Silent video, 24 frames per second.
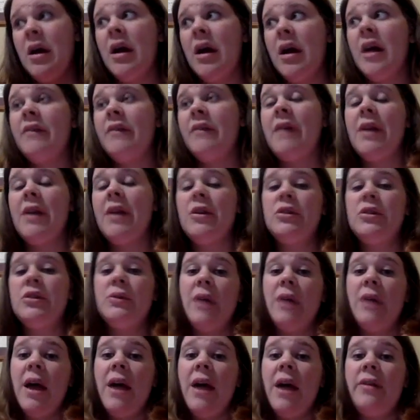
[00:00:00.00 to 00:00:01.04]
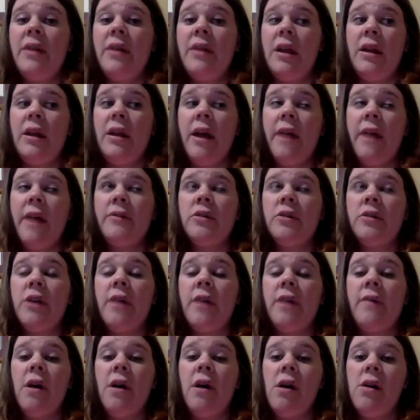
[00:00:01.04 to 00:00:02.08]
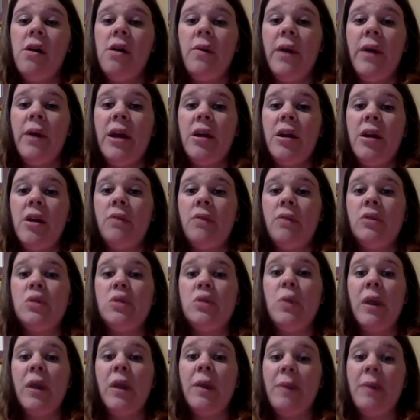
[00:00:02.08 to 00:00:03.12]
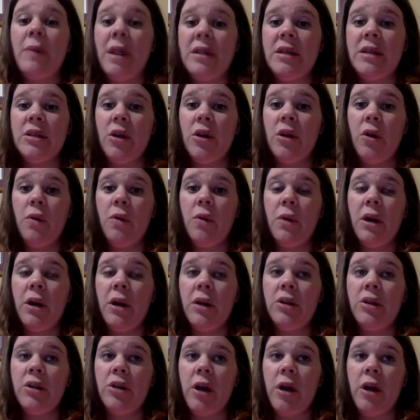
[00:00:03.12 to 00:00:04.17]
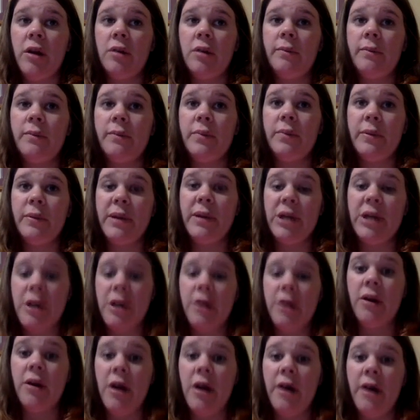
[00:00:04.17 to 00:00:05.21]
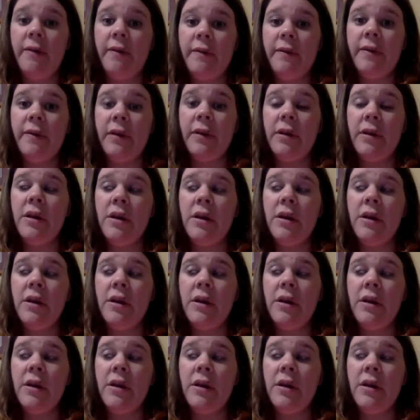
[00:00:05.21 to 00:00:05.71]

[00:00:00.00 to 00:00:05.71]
I'd rather do that than have to drive all the way, 20 minutes to go to work to drop my daughter off,